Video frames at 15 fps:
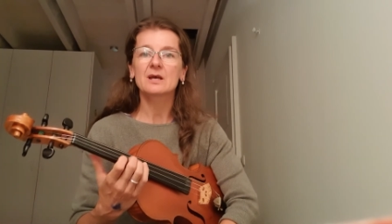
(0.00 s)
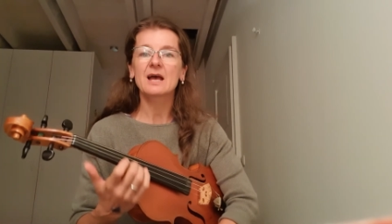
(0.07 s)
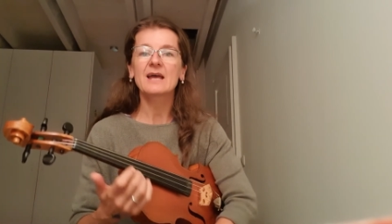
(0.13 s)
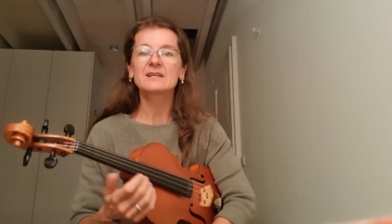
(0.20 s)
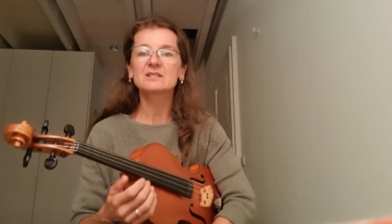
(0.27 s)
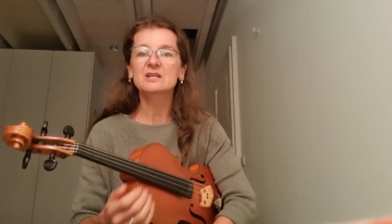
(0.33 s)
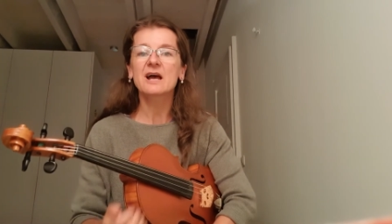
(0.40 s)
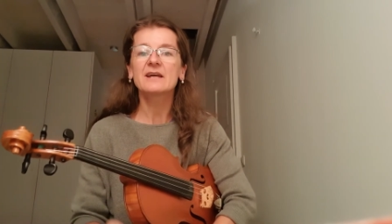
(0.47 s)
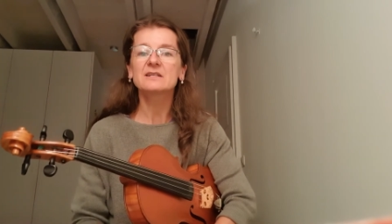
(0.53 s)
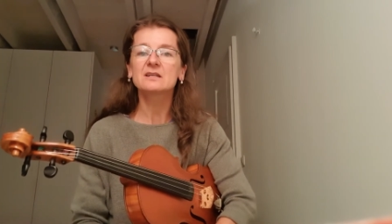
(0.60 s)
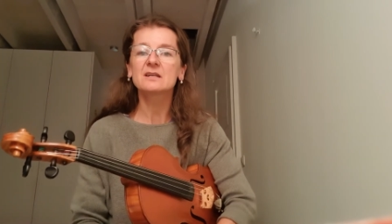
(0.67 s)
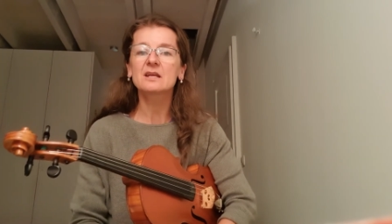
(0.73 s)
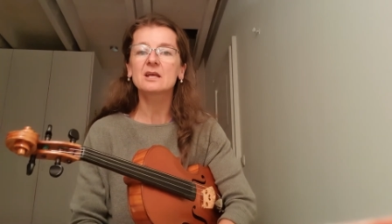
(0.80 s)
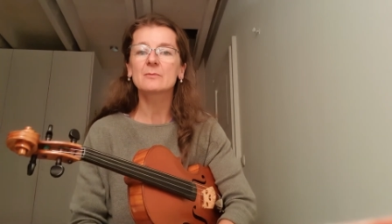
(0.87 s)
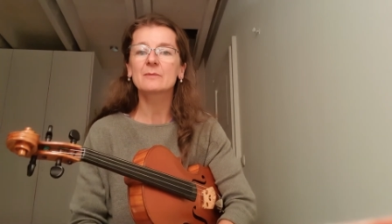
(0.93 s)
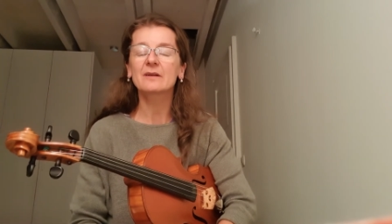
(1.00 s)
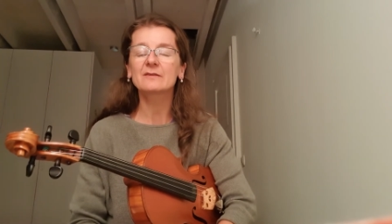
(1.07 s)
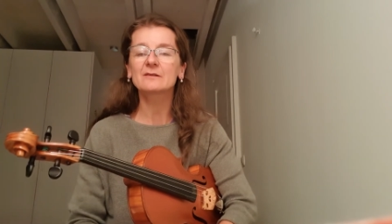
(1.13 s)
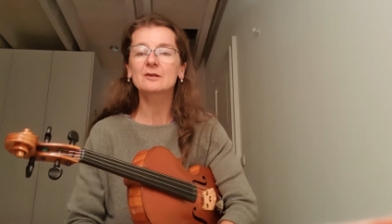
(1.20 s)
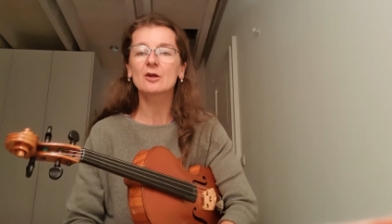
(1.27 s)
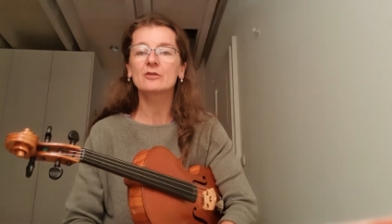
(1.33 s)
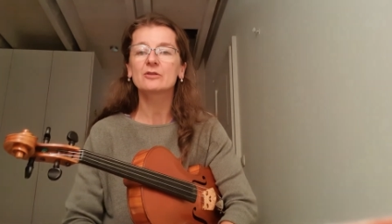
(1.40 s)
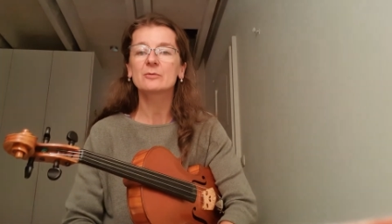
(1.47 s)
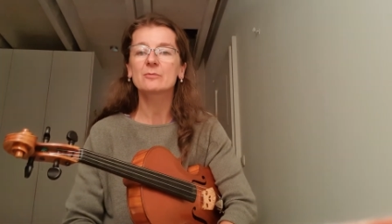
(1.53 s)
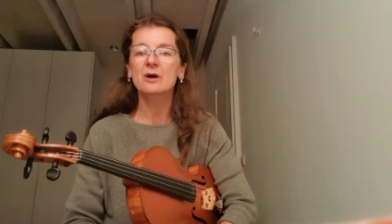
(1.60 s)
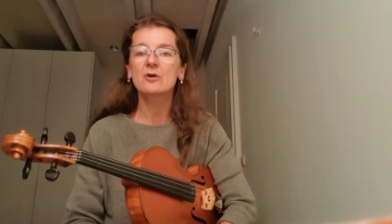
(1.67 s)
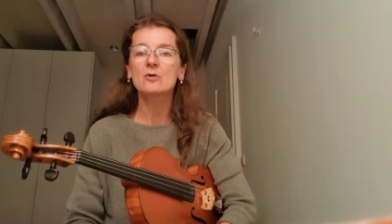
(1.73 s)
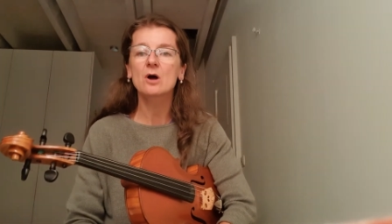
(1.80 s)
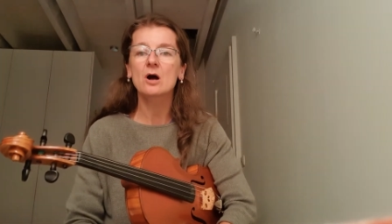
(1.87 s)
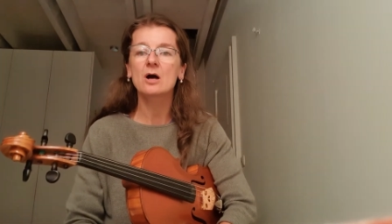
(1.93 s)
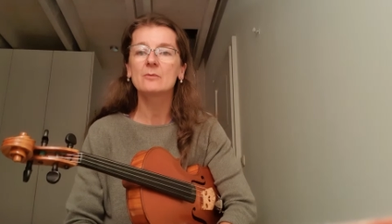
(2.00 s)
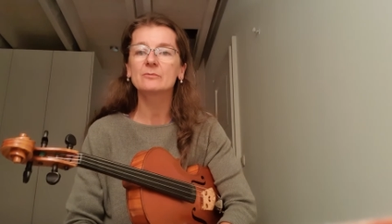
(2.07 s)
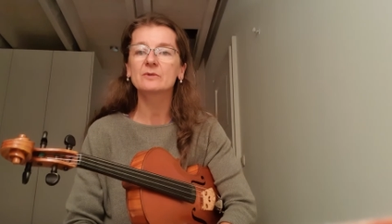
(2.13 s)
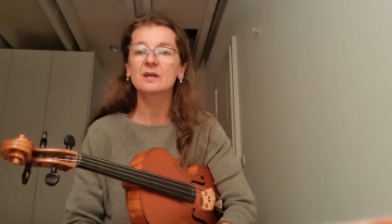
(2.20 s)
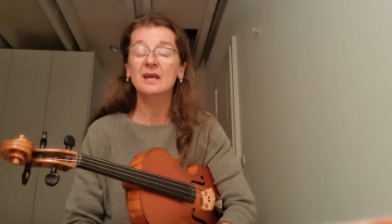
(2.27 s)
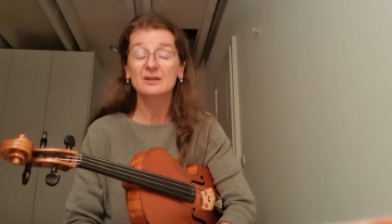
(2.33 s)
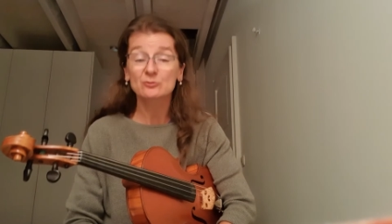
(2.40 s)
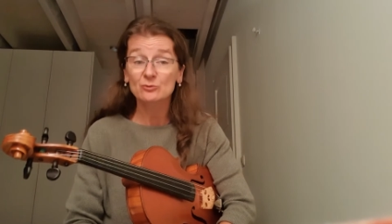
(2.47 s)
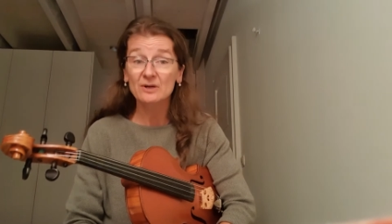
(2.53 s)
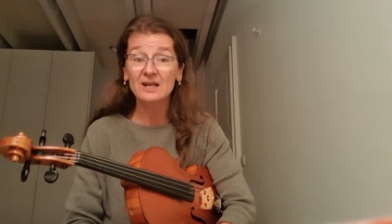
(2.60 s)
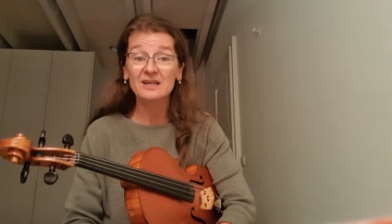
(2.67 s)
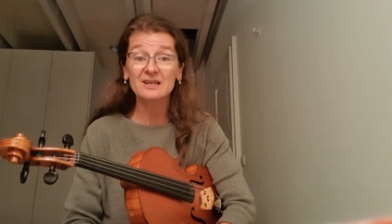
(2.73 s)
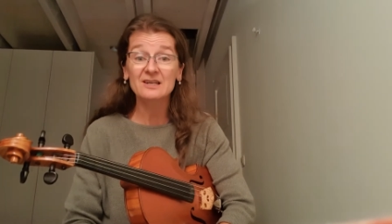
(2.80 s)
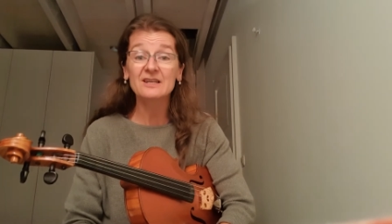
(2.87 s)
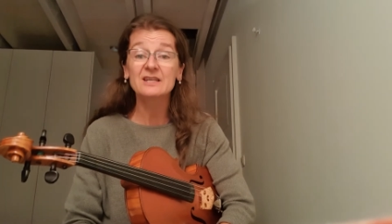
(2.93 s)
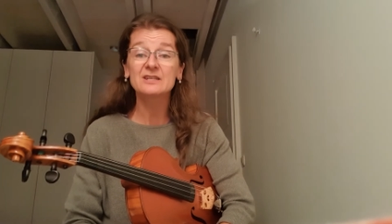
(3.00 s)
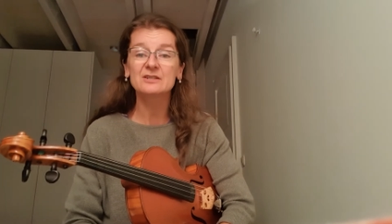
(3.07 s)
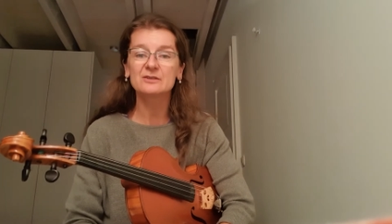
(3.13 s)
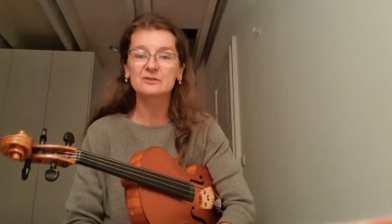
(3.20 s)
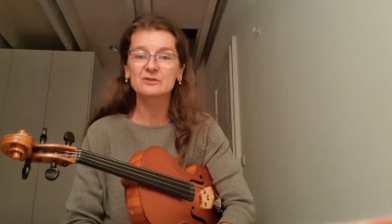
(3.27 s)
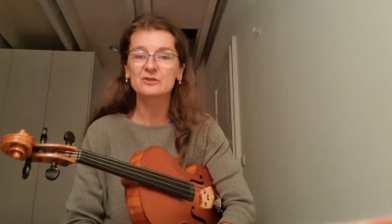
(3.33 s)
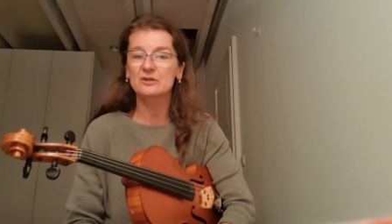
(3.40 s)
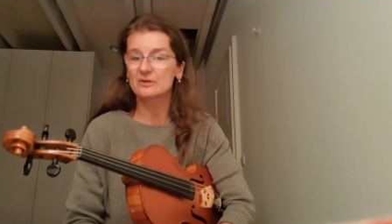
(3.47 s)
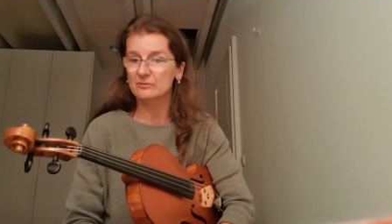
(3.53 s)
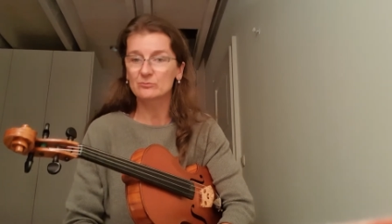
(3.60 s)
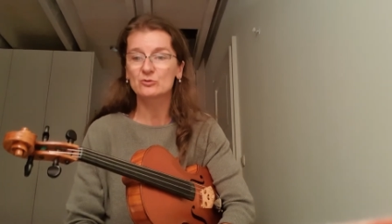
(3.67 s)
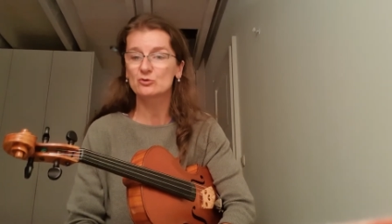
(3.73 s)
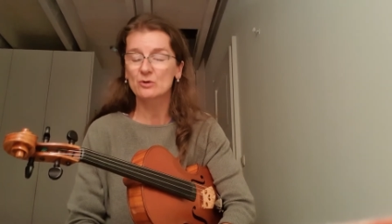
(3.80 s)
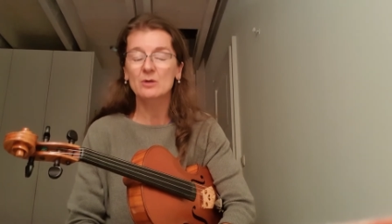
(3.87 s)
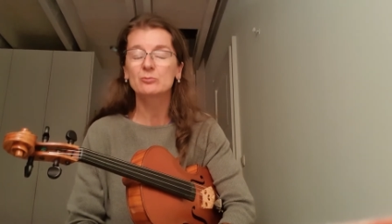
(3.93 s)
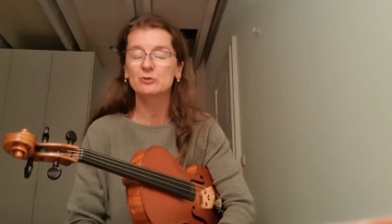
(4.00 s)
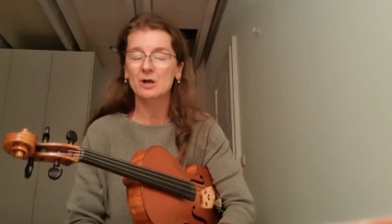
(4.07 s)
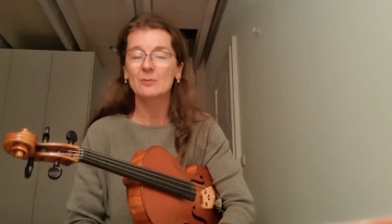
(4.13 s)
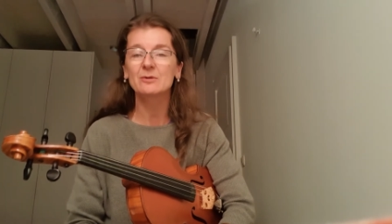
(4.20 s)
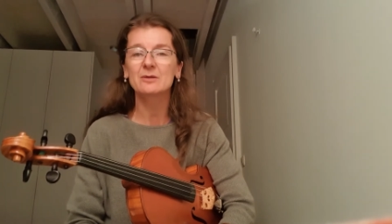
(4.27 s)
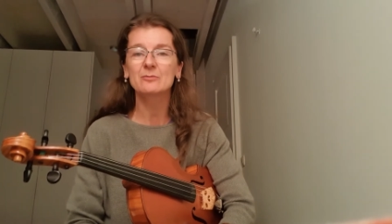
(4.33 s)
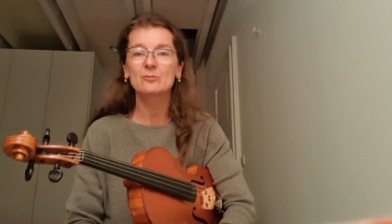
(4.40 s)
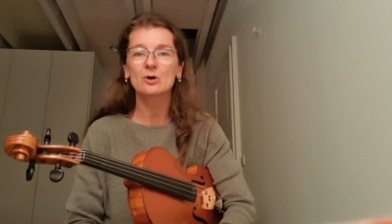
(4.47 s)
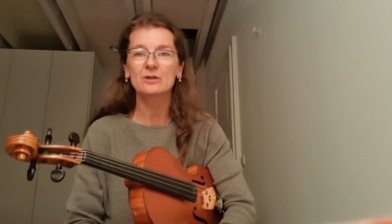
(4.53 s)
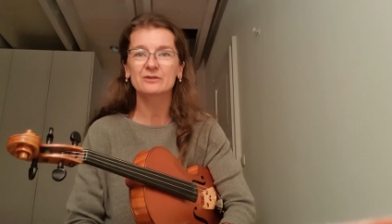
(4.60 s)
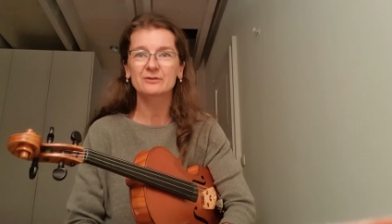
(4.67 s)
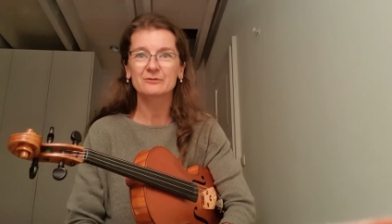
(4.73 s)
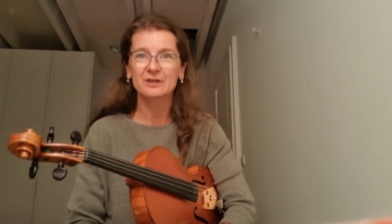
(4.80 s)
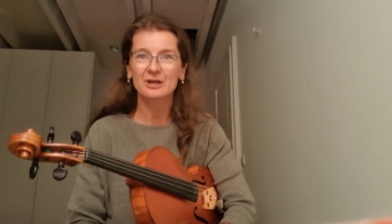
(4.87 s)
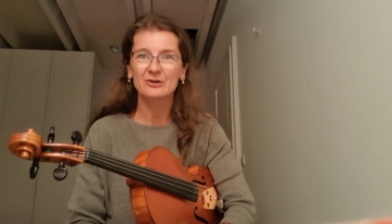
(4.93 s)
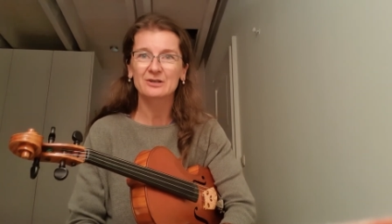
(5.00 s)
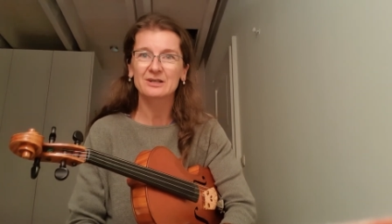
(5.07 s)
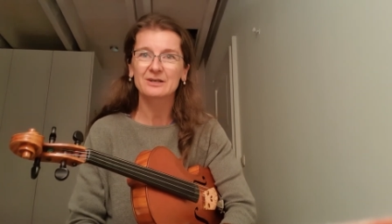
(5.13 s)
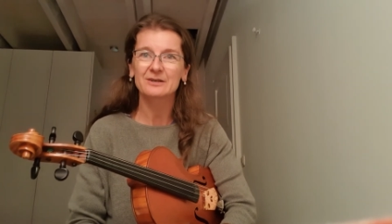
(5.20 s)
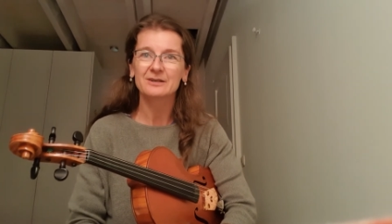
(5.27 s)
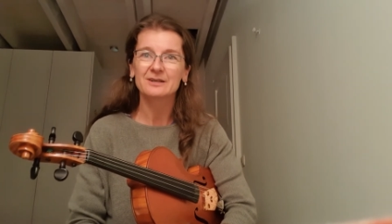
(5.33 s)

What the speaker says: And tightening a muscle on the bow arm can really lead to a problem on the viola.